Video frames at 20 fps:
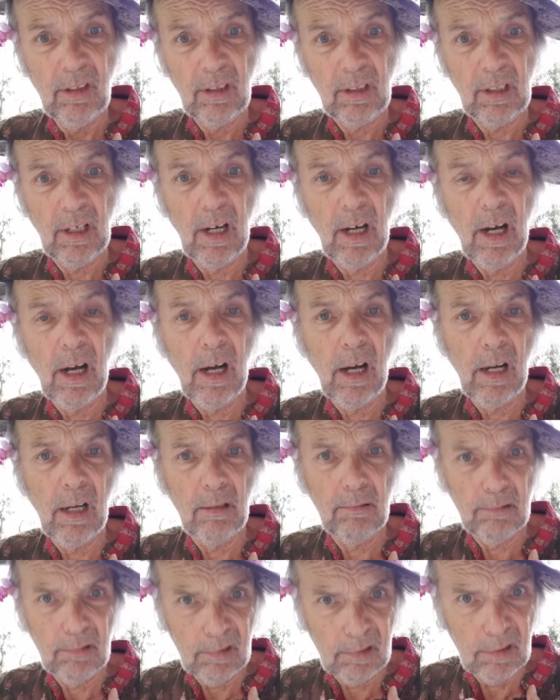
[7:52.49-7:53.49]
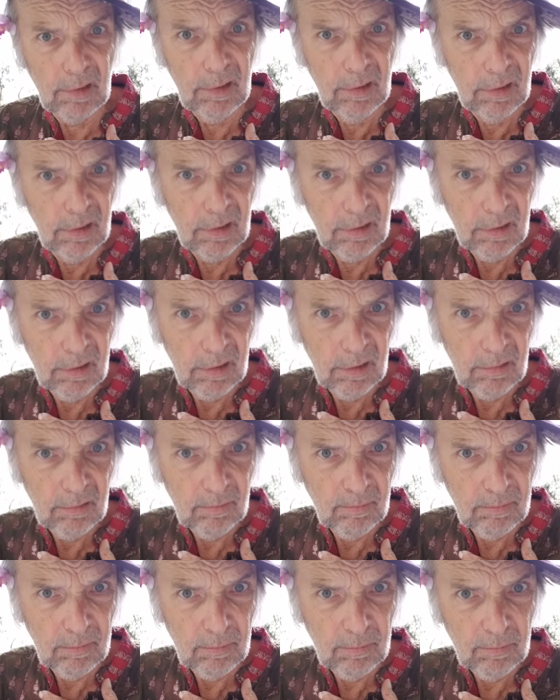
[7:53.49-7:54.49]
common
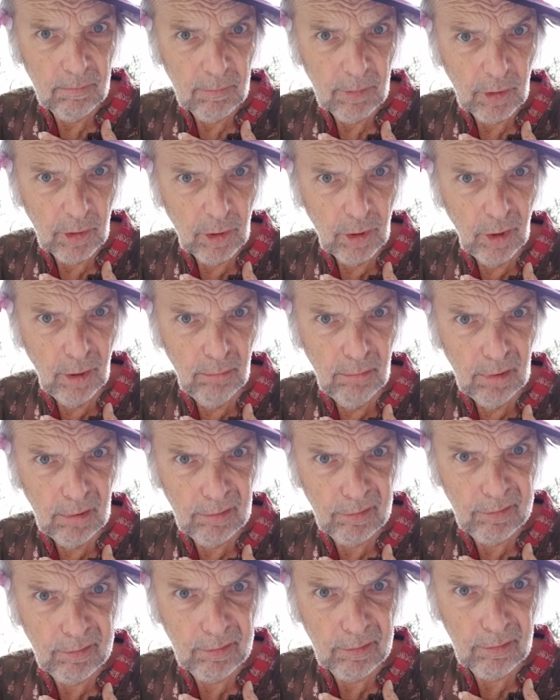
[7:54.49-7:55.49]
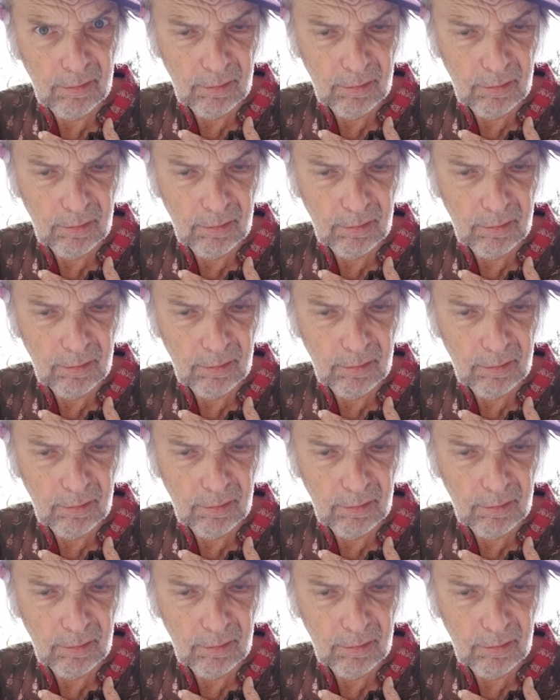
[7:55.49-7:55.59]
humans.